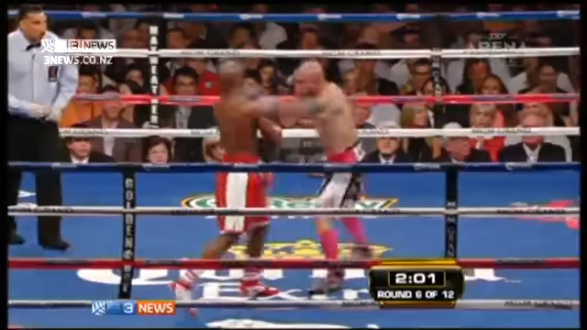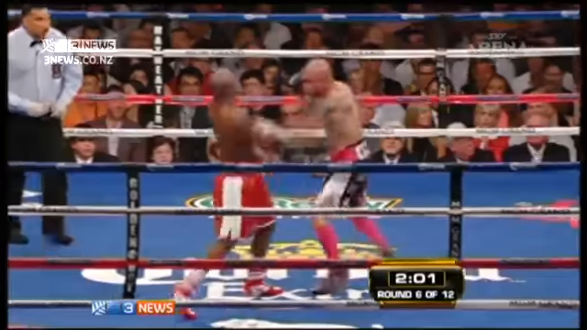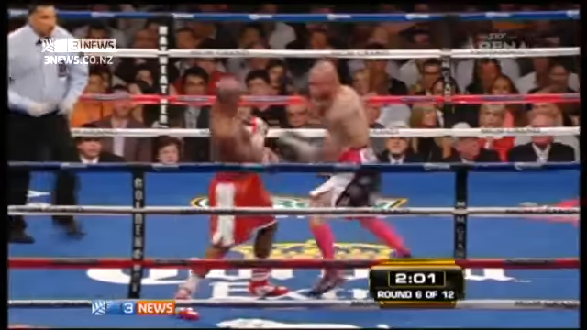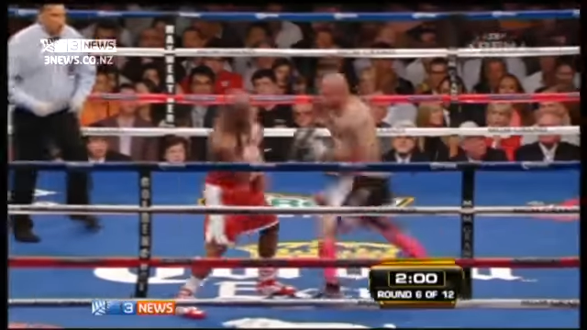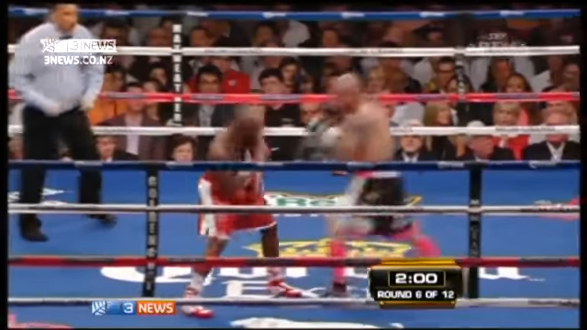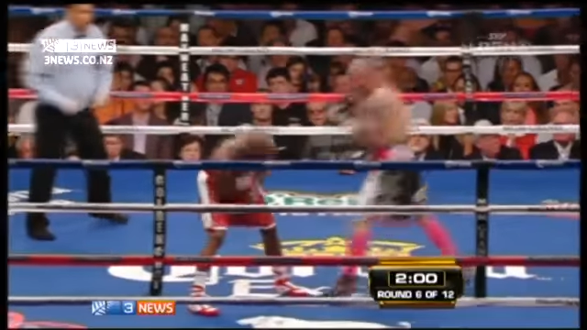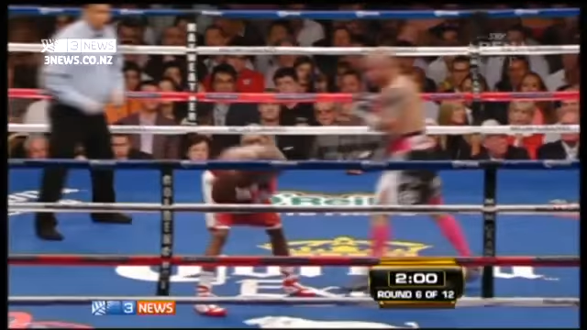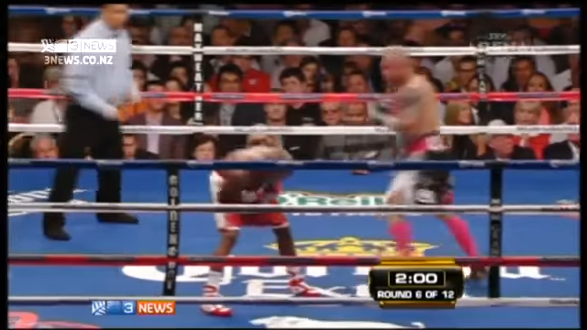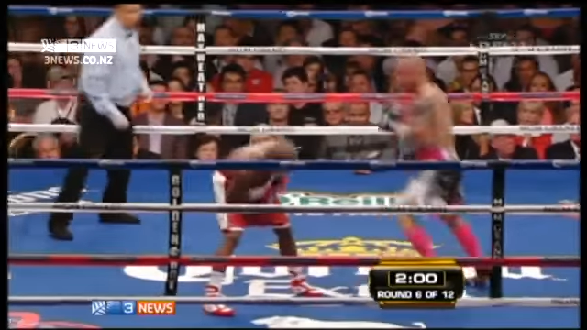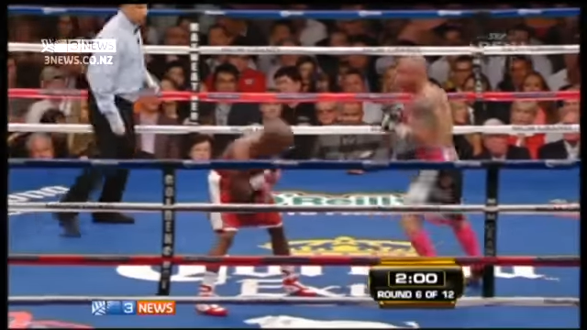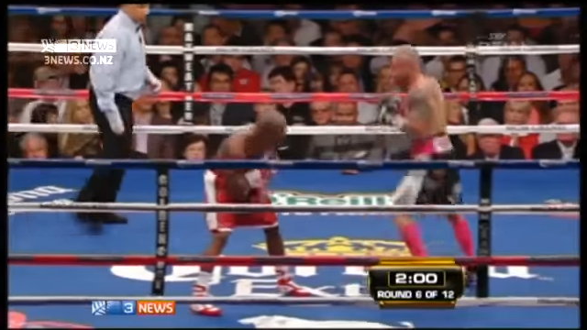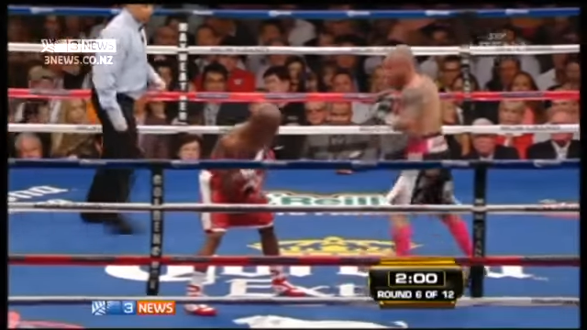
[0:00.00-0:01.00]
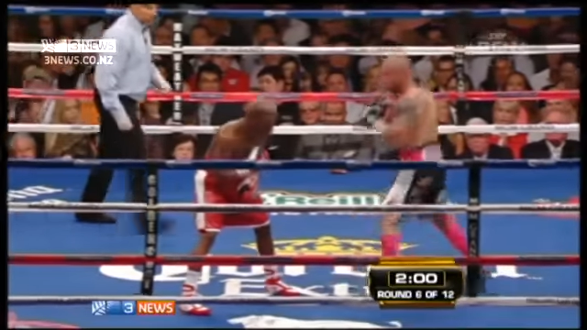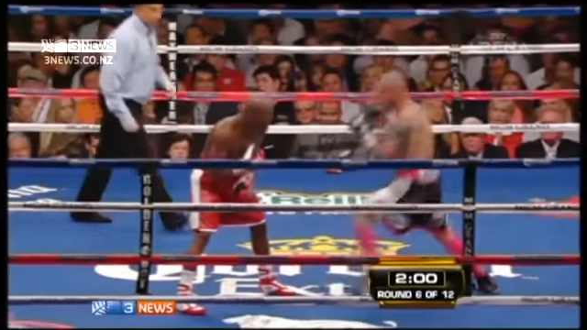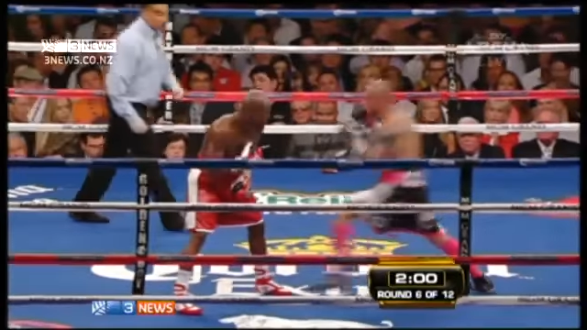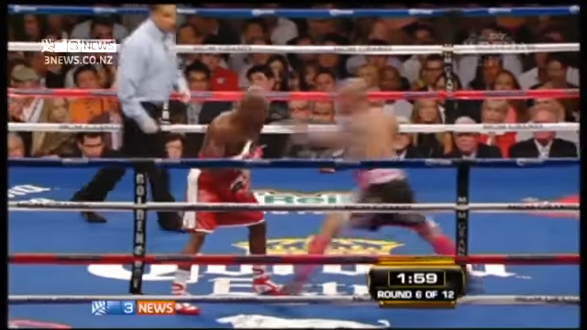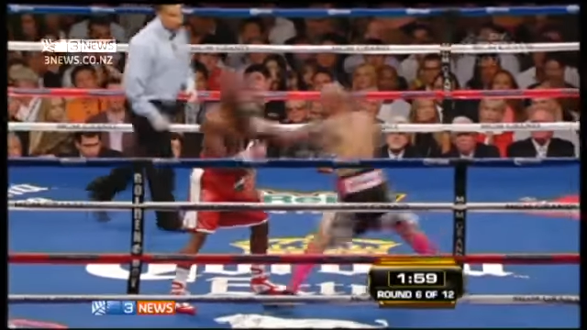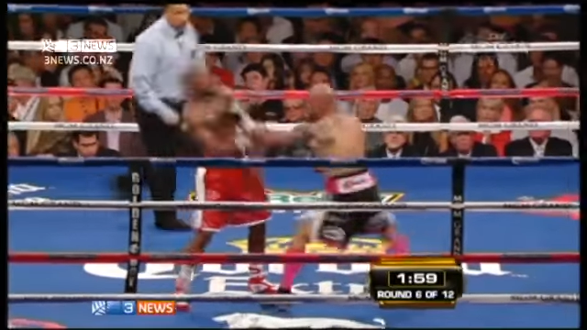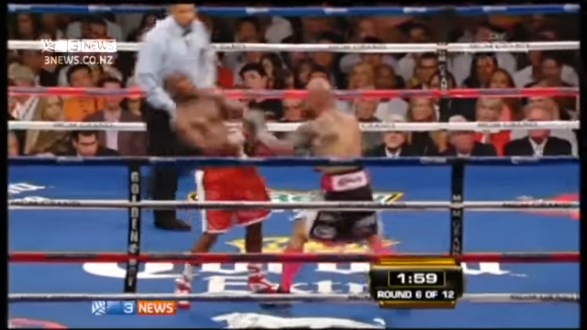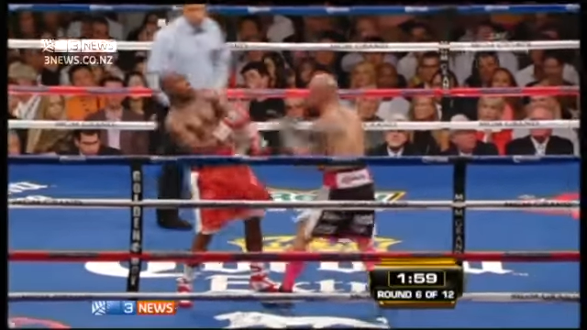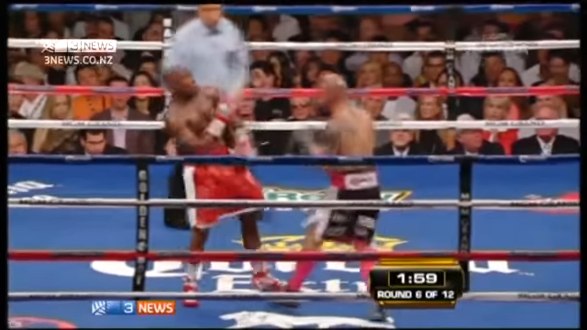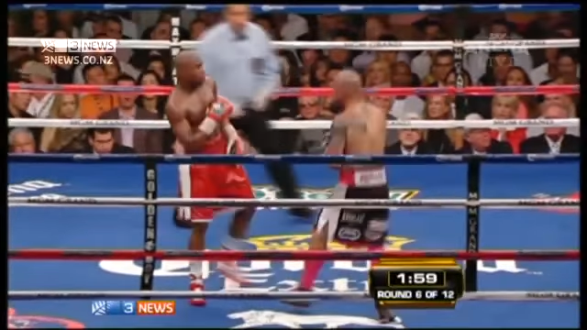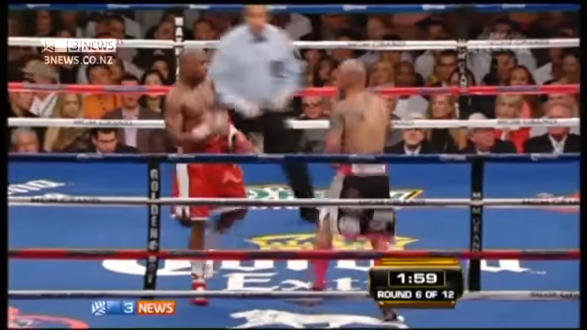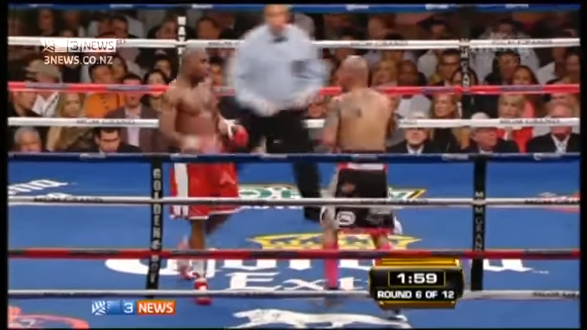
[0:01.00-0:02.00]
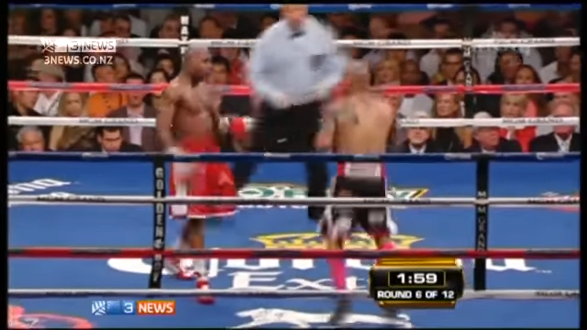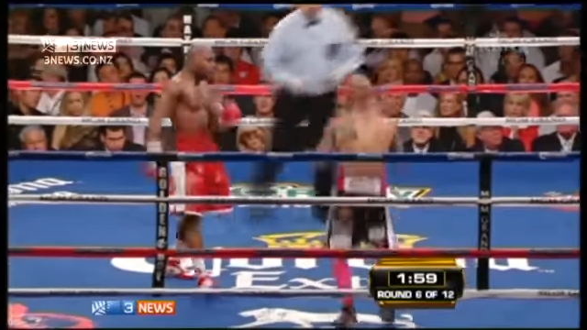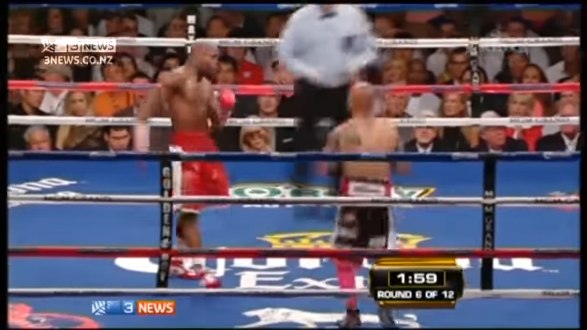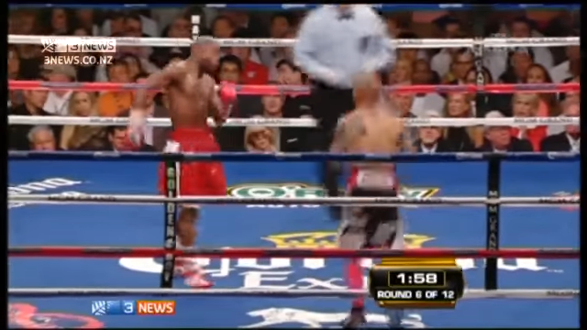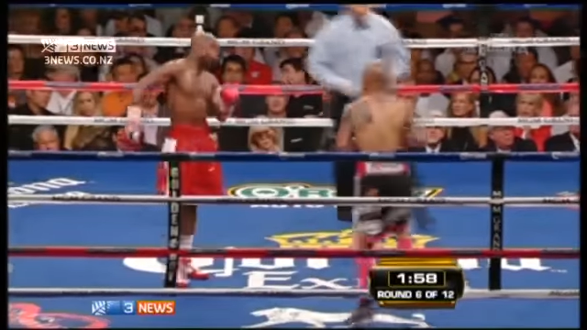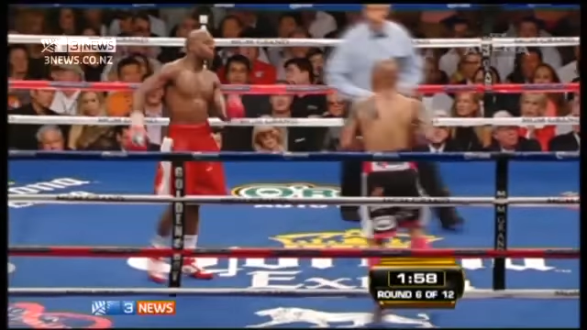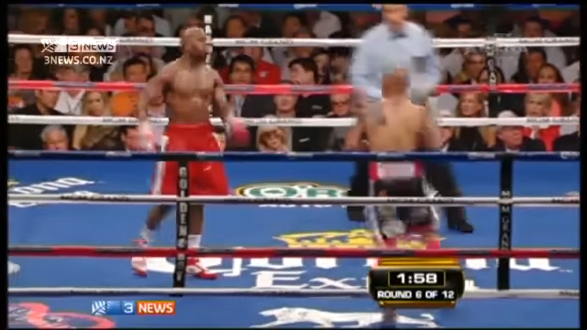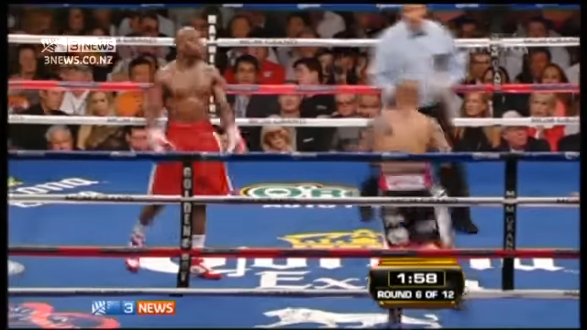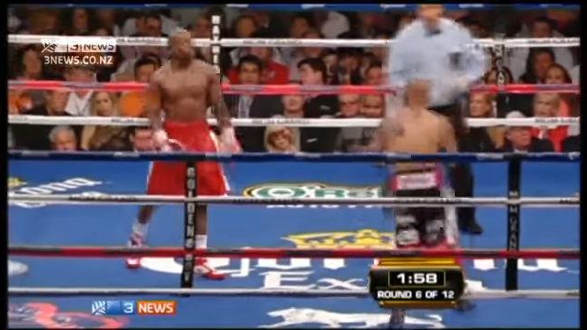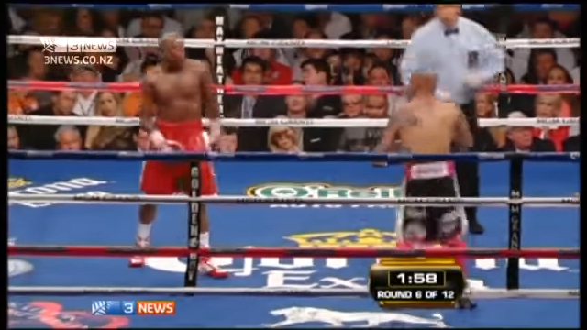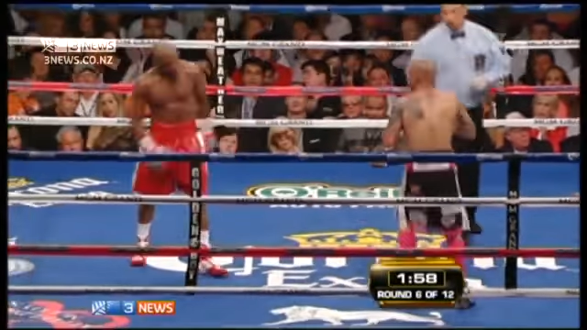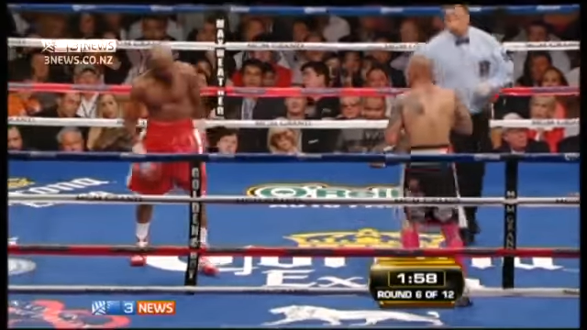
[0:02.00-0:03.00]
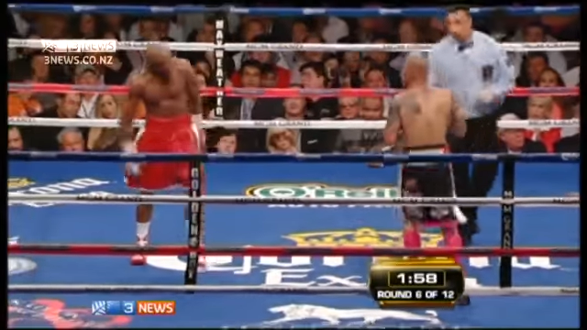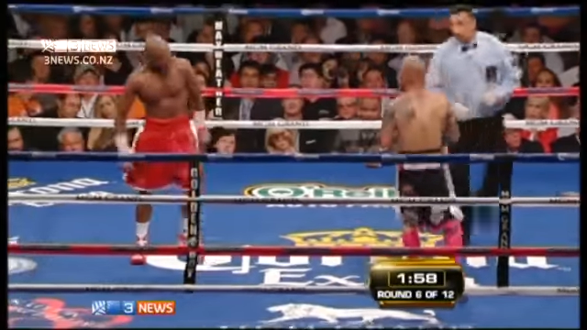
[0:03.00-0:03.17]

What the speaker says: No face is visible, so there are no lips to read.